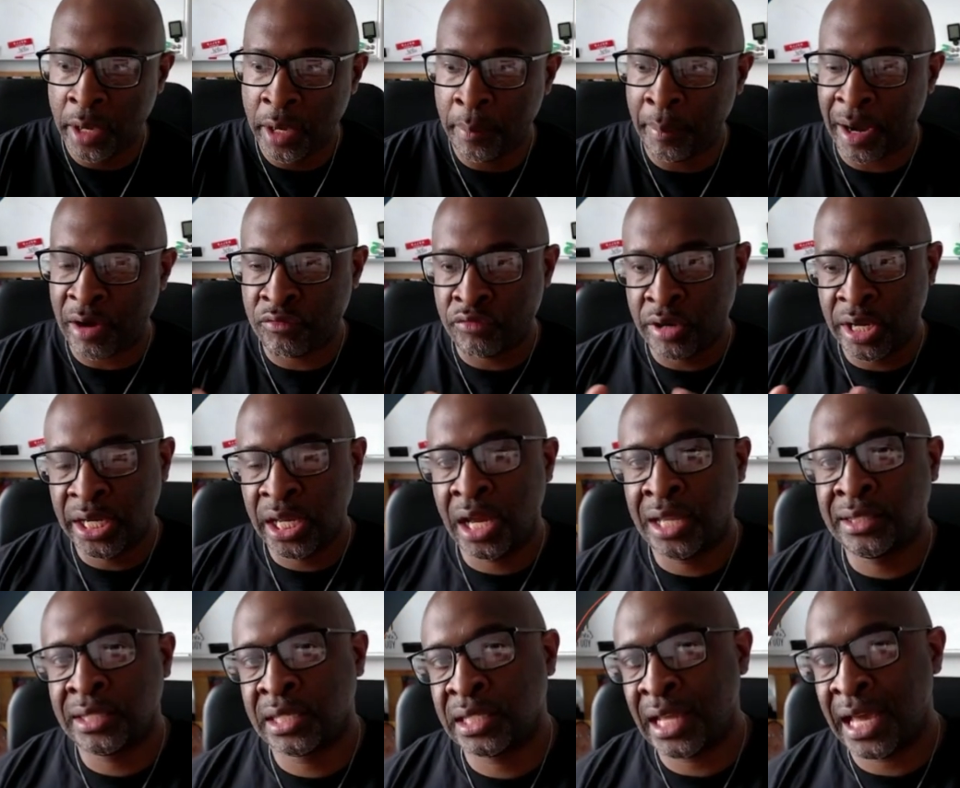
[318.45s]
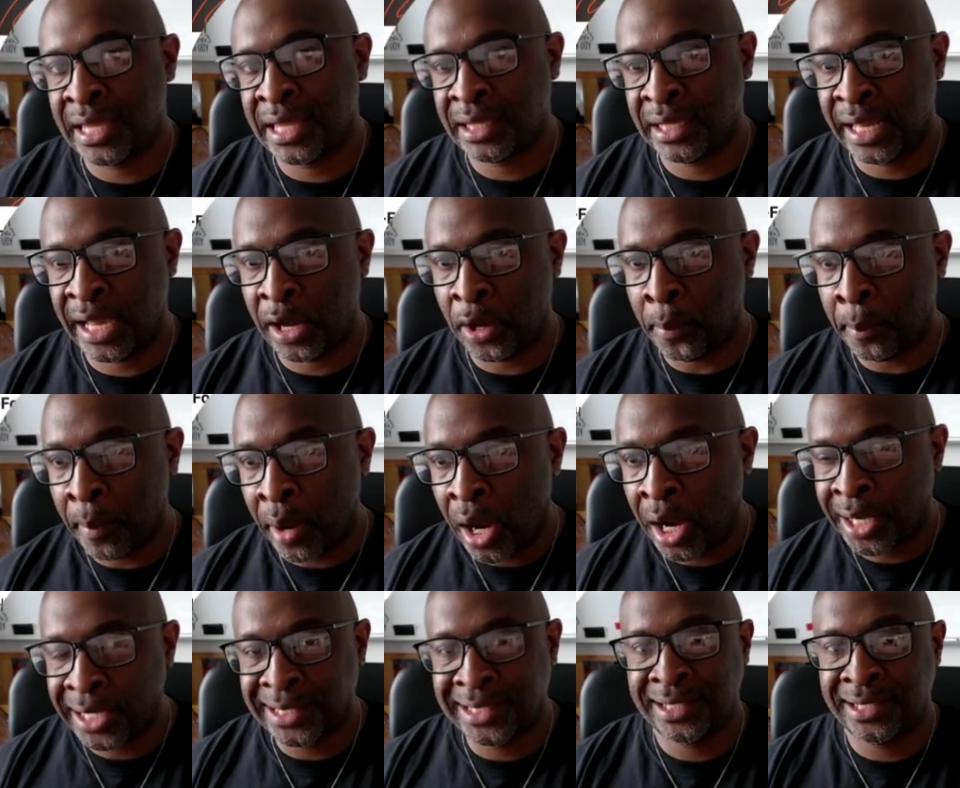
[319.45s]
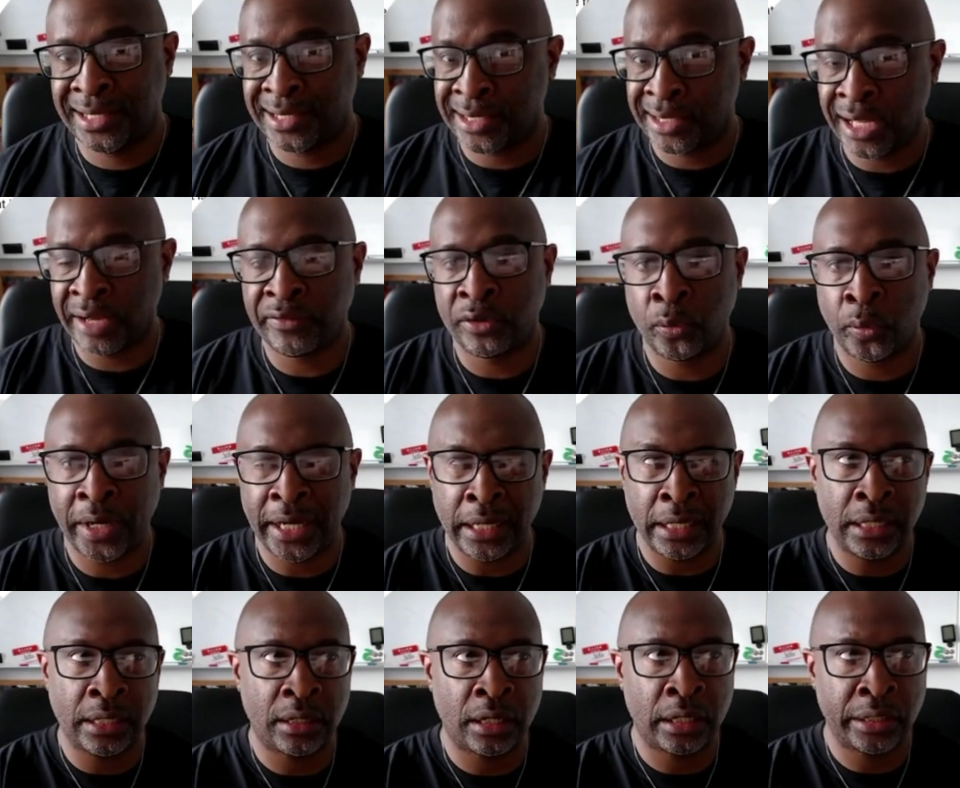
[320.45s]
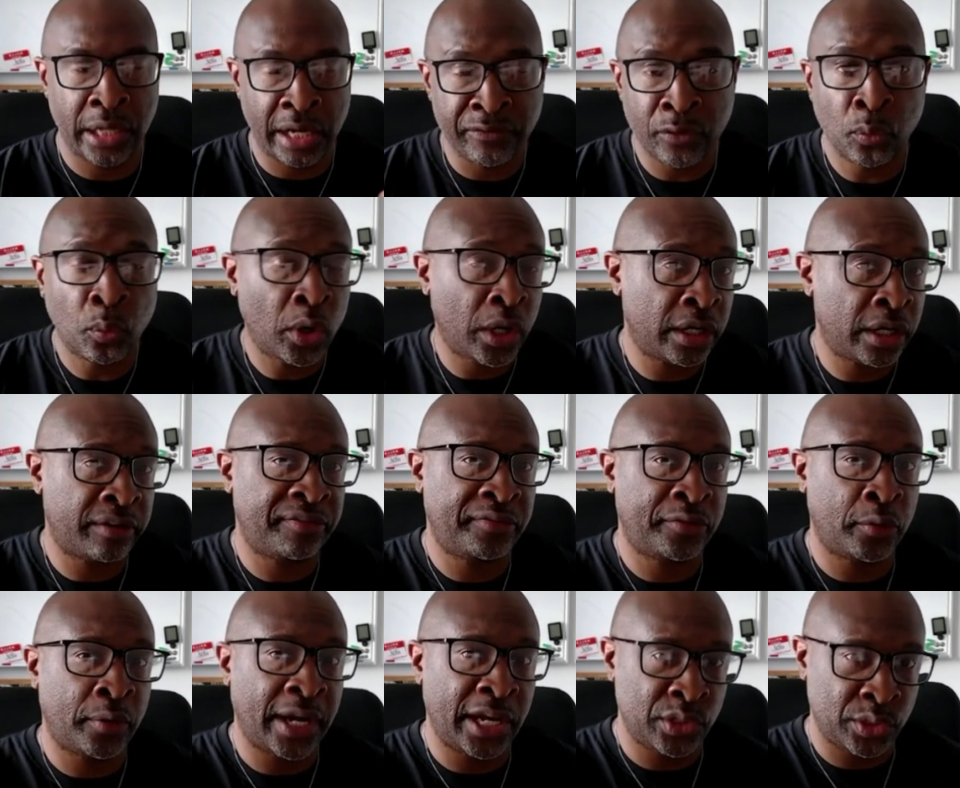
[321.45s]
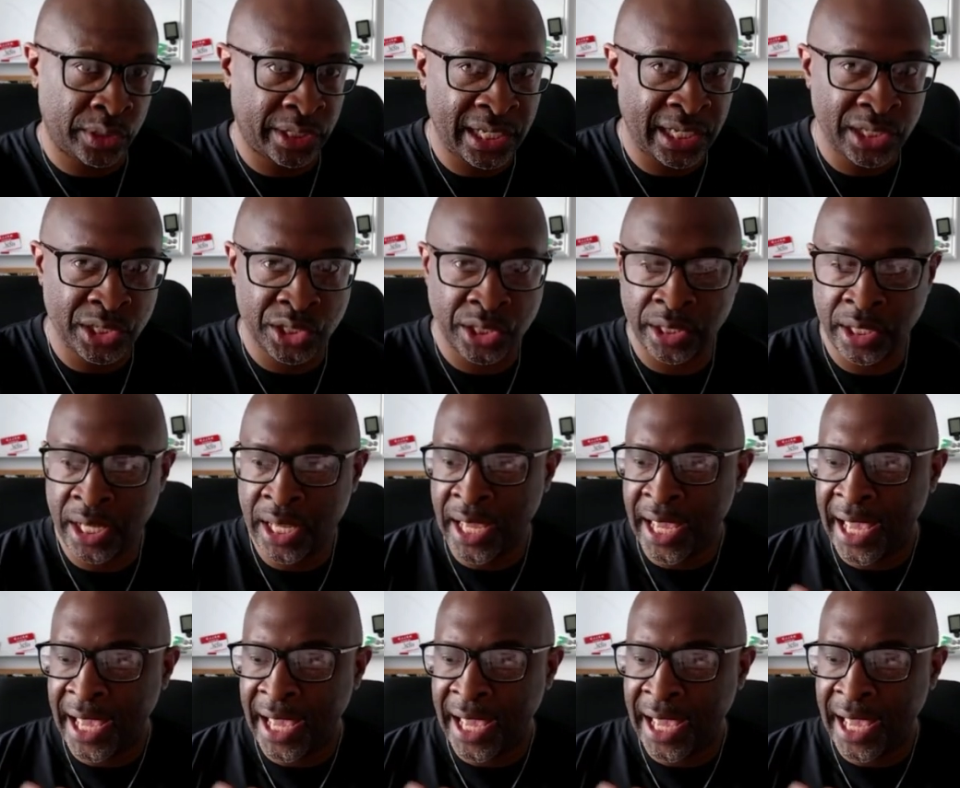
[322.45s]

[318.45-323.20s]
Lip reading: but really understanding how marketing is another word for education.